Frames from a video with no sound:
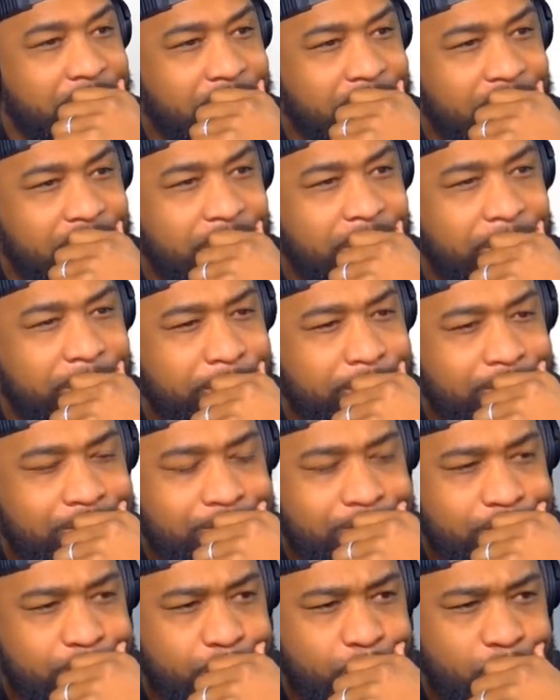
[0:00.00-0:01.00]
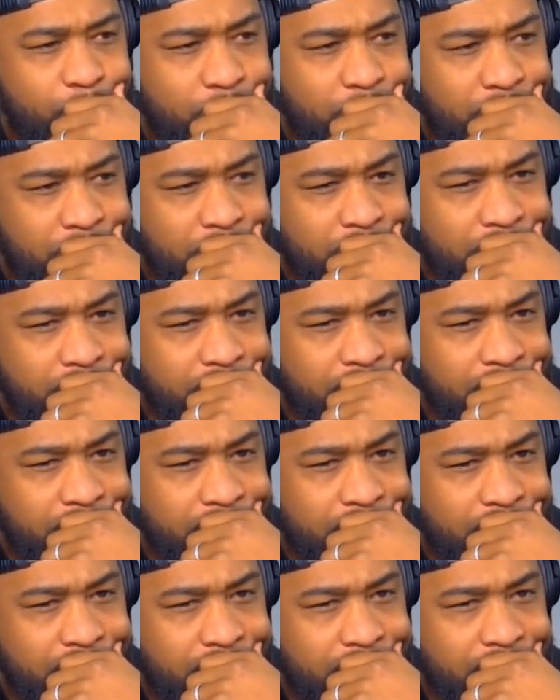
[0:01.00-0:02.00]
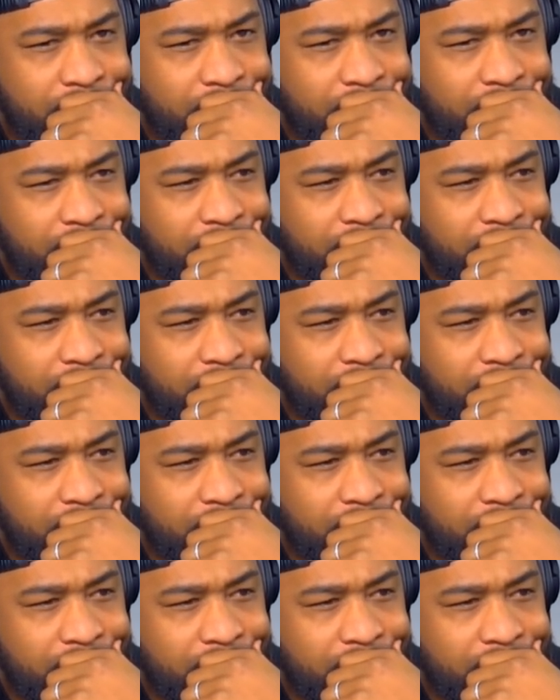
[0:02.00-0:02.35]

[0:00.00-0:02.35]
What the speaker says: Cocaine and drinking with your friends.